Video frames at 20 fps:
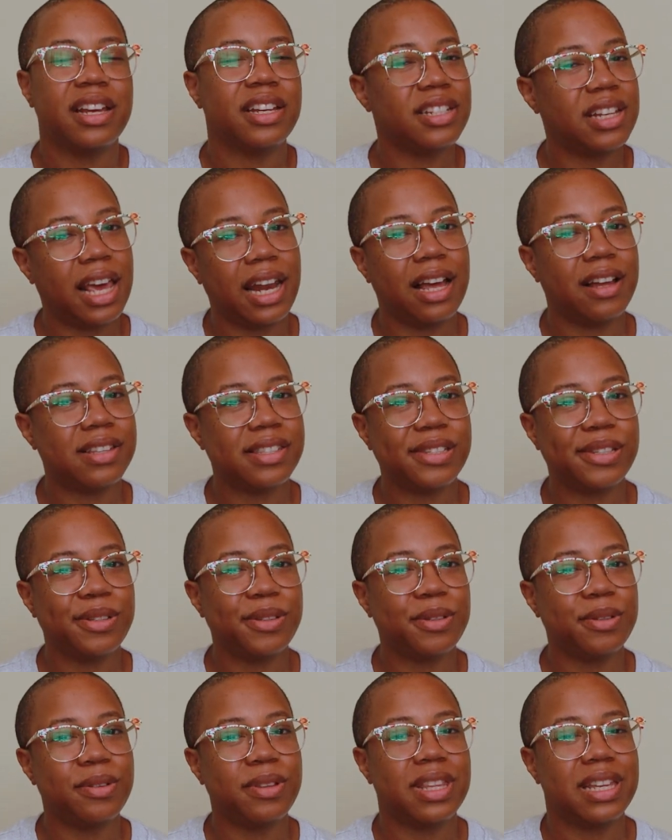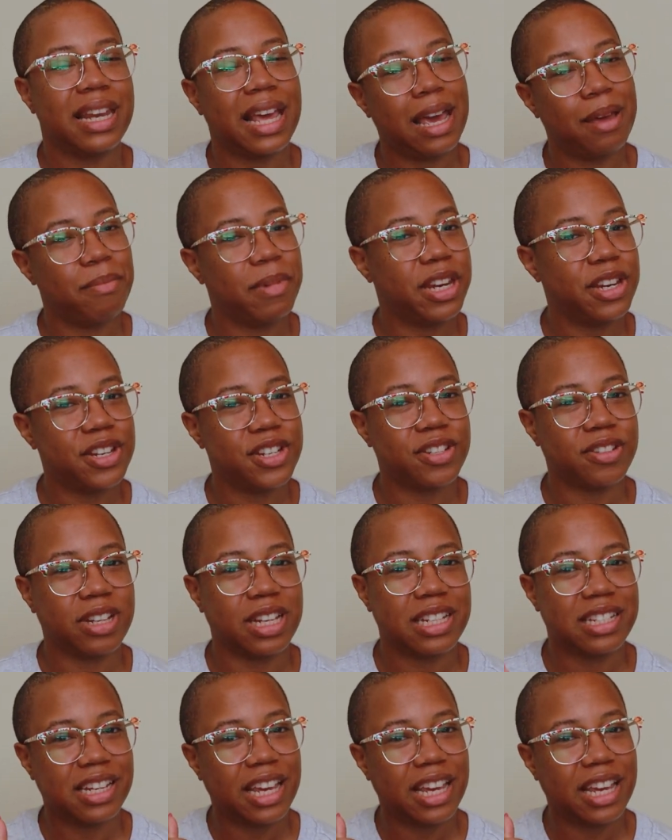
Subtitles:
Shout out to the Nat Ministry.